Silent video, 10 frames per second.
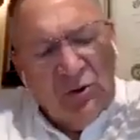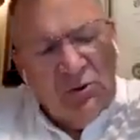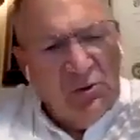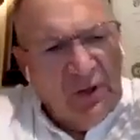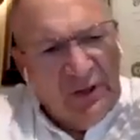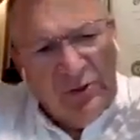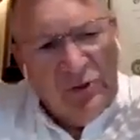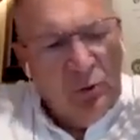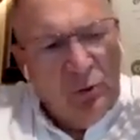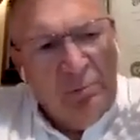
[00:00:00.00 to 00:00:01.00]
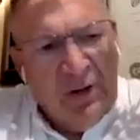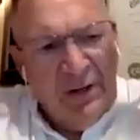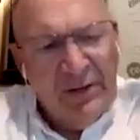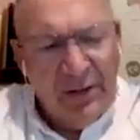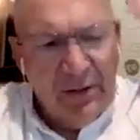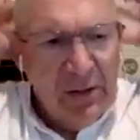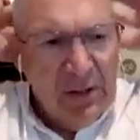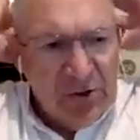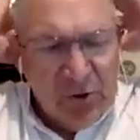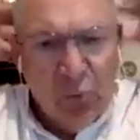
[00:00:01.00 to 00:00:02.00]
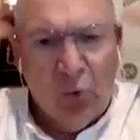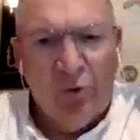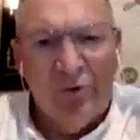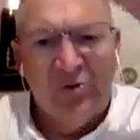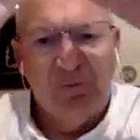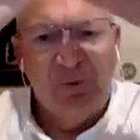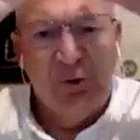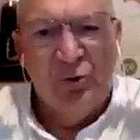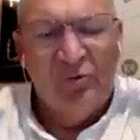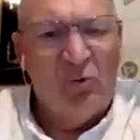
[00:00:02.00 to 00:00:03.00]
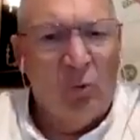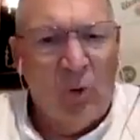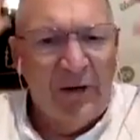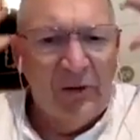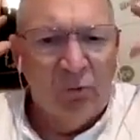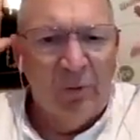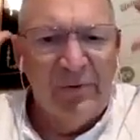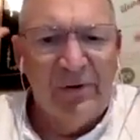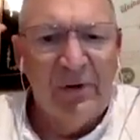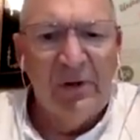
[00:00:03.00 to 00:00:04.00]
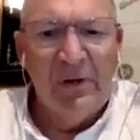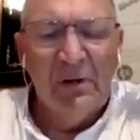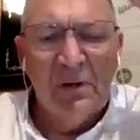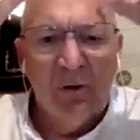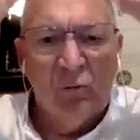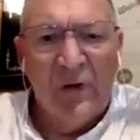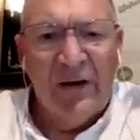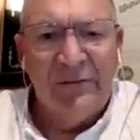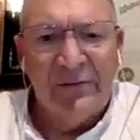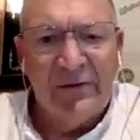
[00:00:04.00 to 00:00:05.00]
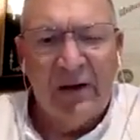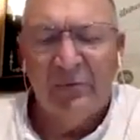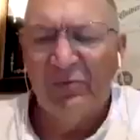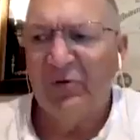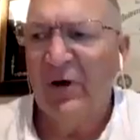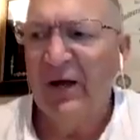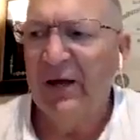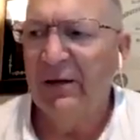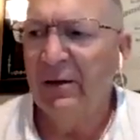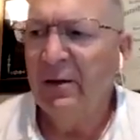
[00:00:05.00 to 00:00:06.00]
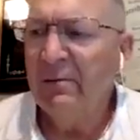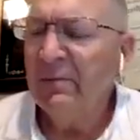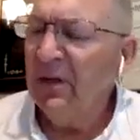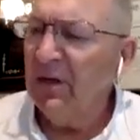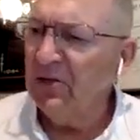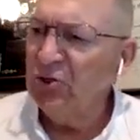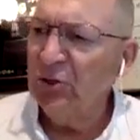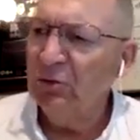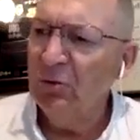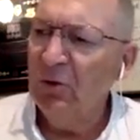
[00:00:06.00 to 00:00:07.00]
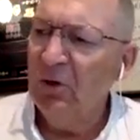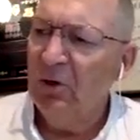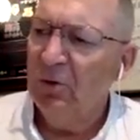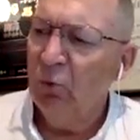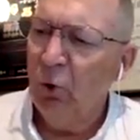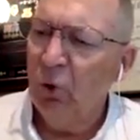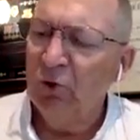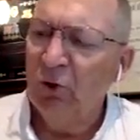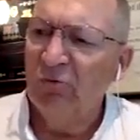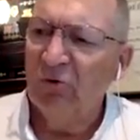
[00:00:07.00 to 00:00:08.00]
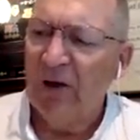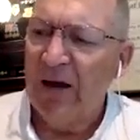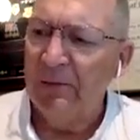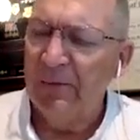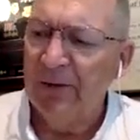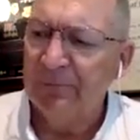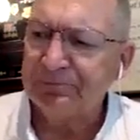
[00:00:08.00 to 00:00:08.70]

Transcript: like into a bun, and she wore this beautiful white ribbon around the top of her head. And she looked over at me